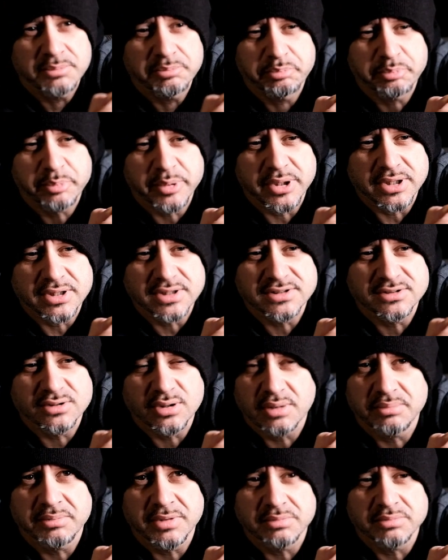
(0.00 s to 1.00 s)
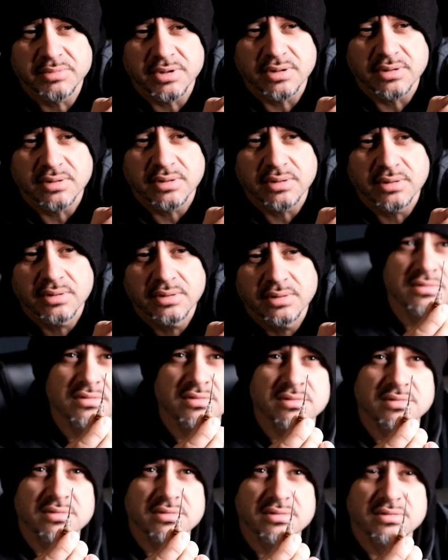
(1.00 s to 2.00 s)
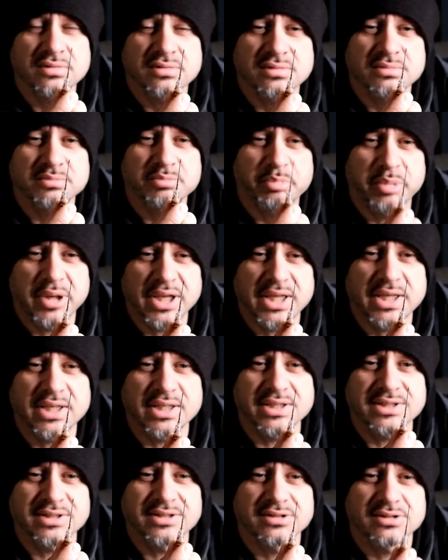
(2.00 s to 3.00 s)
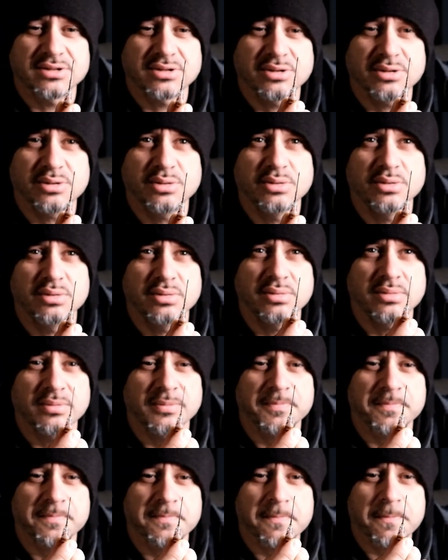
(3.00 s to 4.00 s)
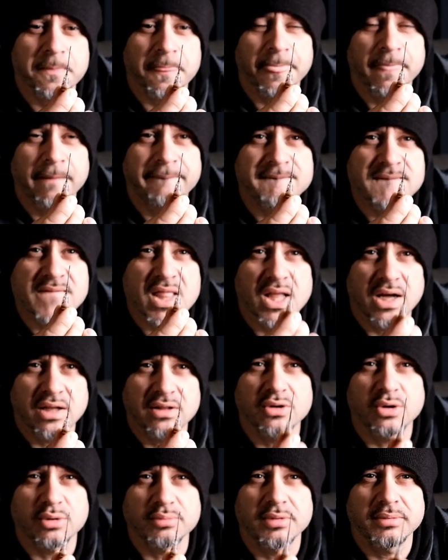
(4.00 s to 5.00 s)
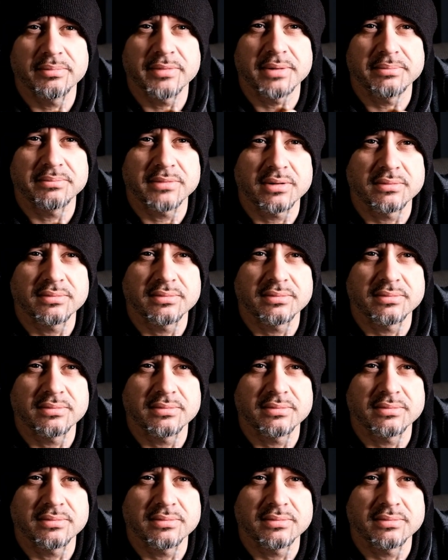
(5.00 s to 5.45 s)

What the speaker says: but it's not a membrane. Please do a normal membrane,